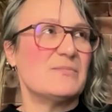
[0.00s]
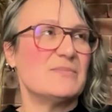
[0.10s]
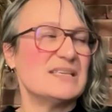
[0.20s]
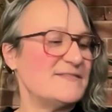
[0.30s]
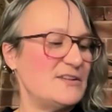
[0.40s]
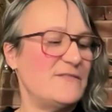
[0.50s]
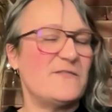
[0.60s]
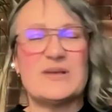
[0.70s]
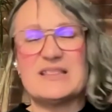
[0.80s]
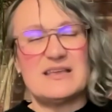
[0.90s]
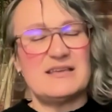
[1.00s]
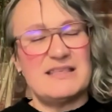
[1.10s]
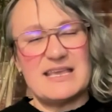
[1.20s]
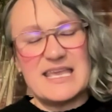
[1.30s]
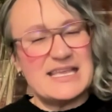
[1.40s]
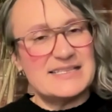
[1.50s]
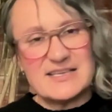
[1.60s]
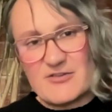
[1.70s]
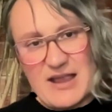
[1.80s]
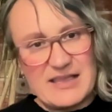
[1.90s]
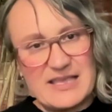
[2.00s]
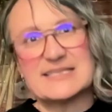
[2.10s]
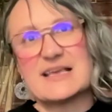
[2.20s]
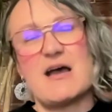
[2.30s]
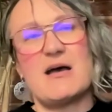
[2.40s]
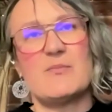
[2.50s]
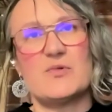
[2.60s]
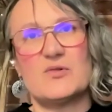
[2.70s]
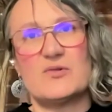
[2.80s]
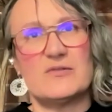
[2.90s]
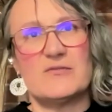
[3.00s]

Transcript: is, for when their kids and grandkids come or